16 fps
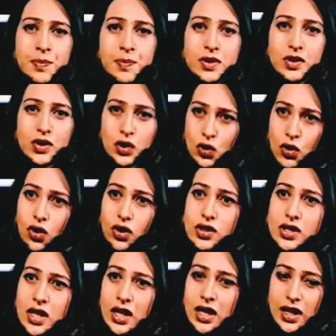people
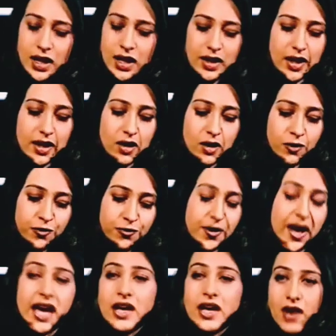thought that a
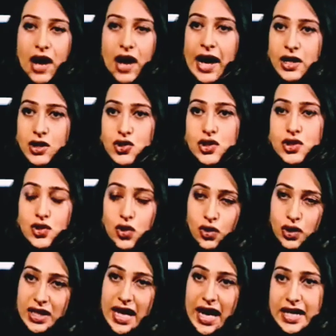fair
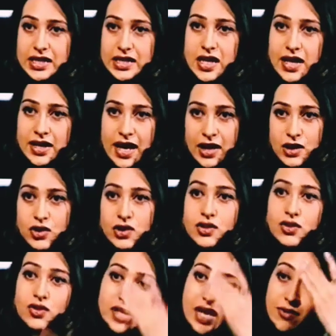actress or a light-eyed
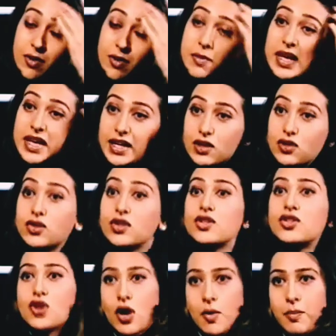actress could never make it
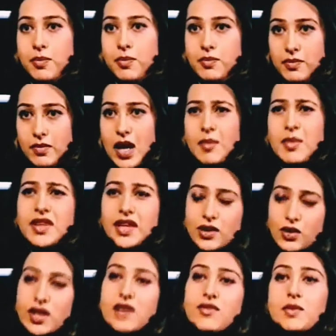to the top. I
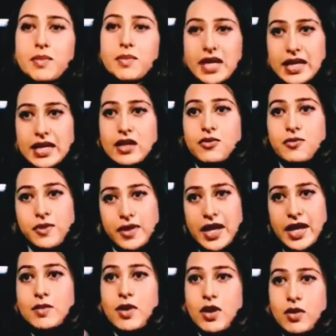mean, they could never make it,
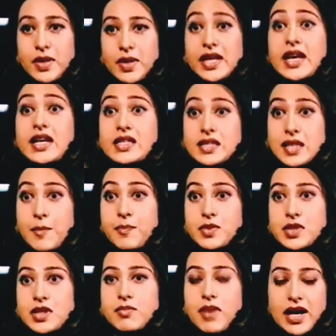forget about being
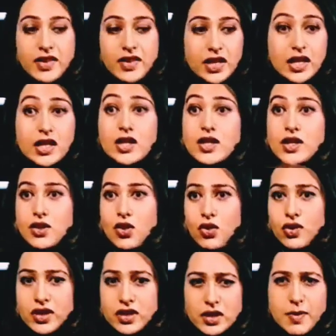accepted by the
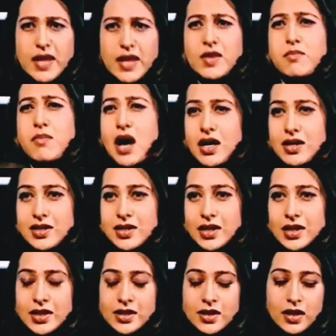Indian audience, by the
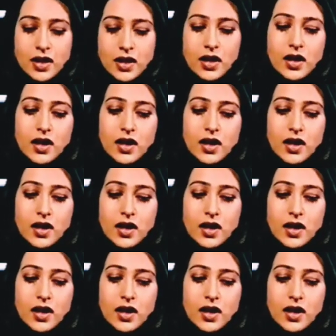masses.